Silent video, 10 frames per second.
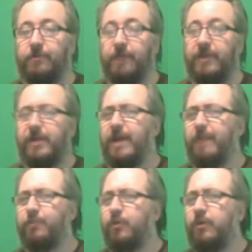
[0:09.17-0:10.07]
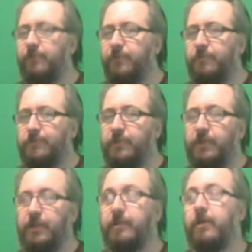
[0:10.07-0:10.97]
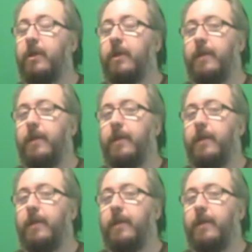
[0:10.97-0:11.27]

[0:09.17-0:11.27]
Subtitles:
my top 12 films of the year